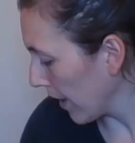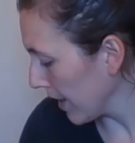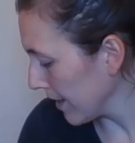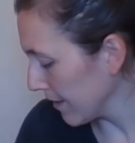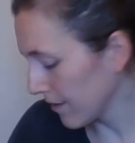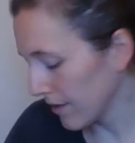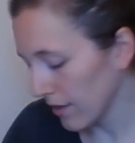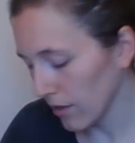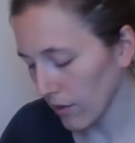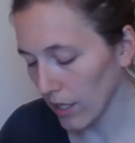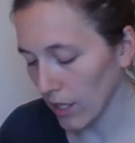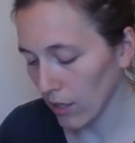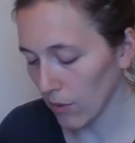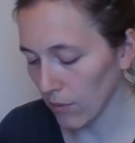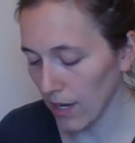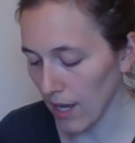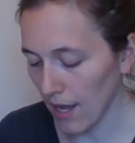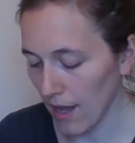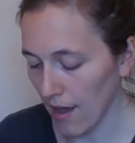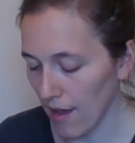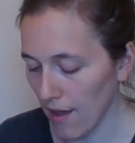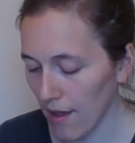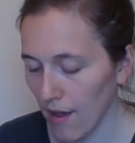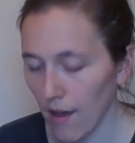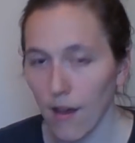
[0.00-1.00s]
right, so here we
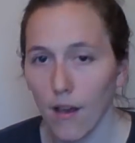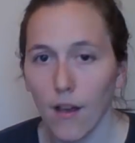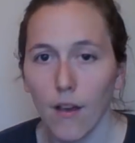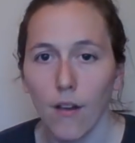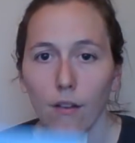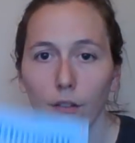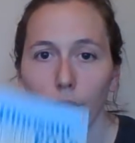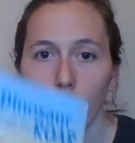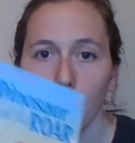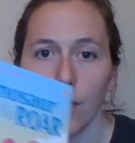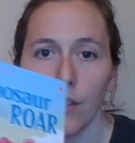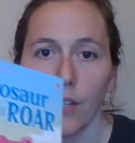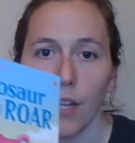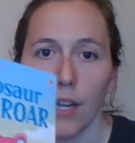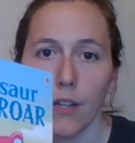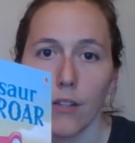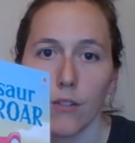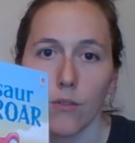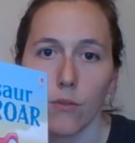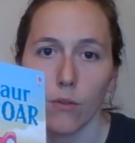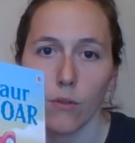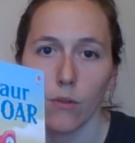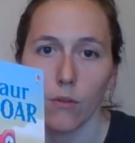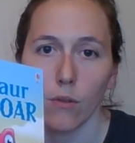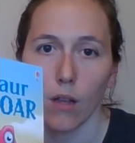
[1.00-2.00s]
have The
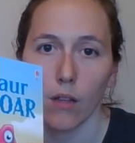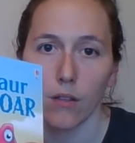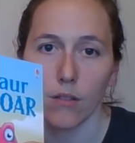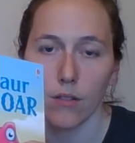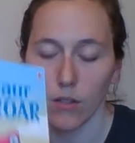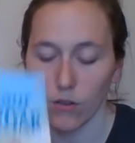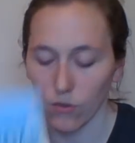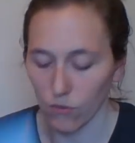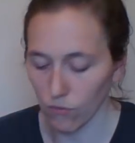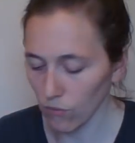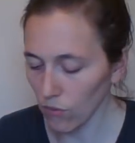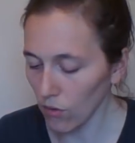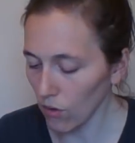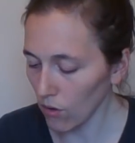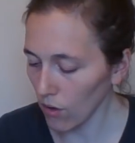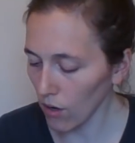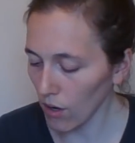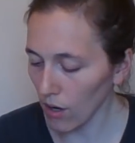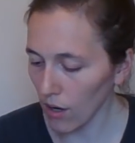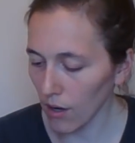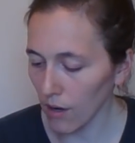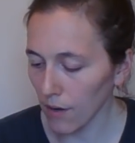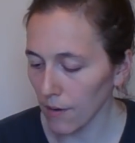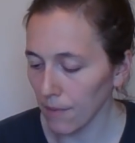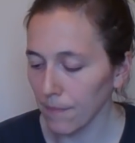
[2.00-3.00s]
Dinosaur Who Lost His
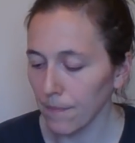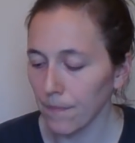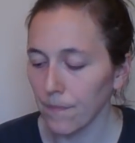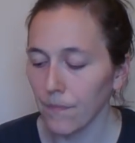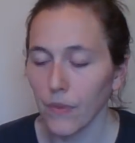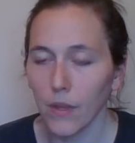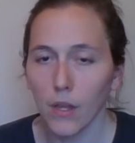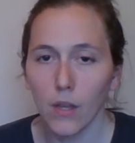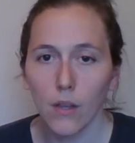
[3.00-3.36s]
Roar,